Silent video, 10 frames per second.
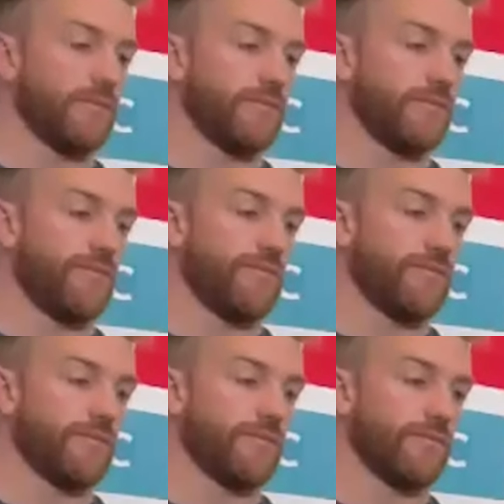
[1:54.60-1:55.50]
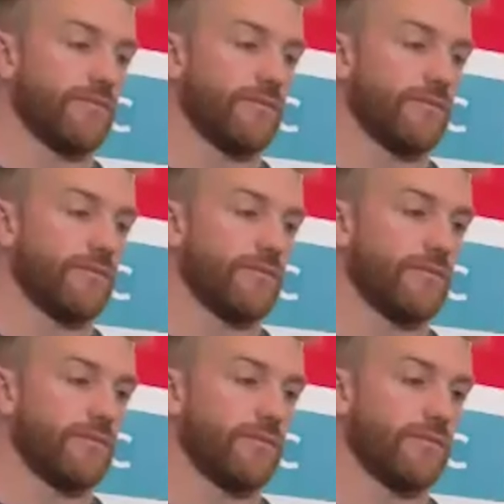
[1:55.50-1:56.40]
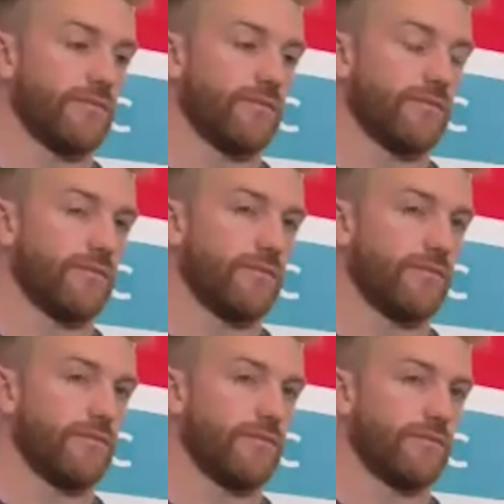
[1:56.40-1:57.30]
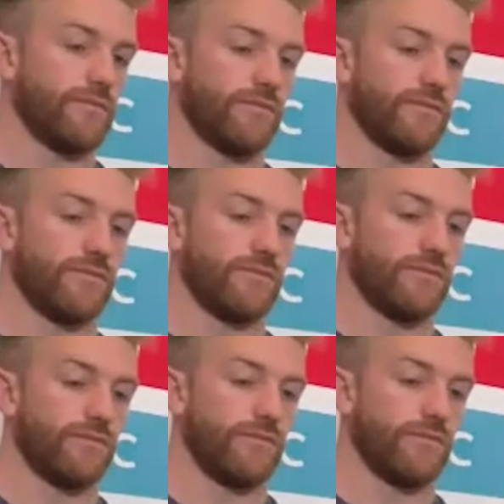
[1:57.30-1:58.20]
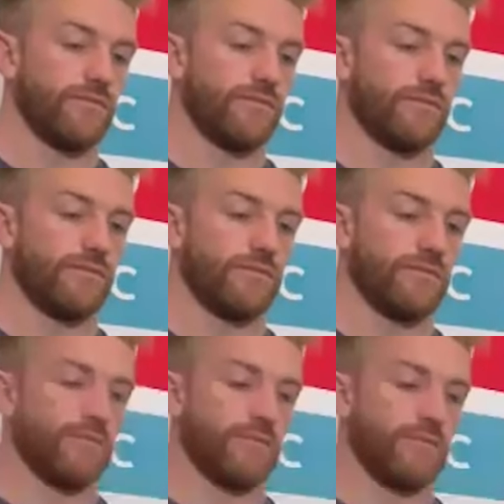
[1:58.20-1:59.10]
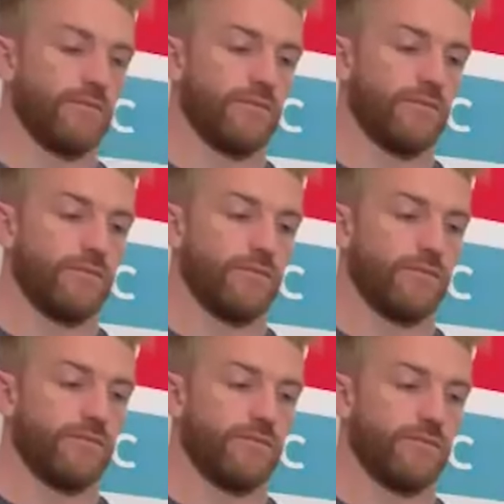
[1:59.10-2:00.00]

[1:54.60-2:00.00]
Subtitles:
This person isn't speaking.